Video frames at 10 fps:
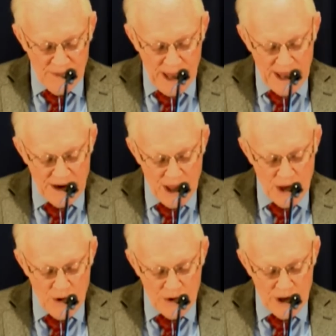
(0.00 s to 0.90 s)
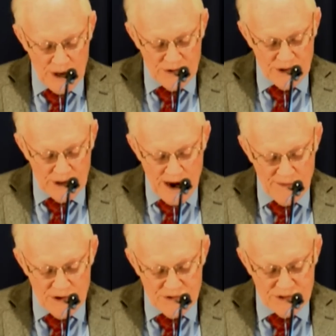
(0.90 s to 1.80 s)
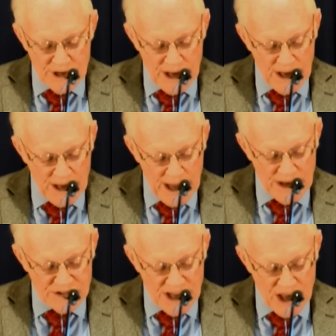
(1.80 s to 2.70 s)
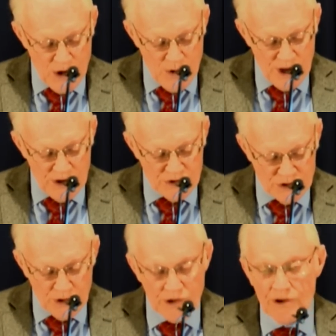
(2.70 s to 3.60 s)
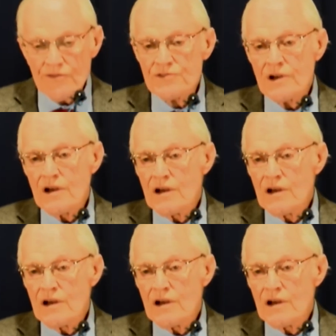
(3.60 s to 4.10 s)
and he who eh, governs as he who eh, serves.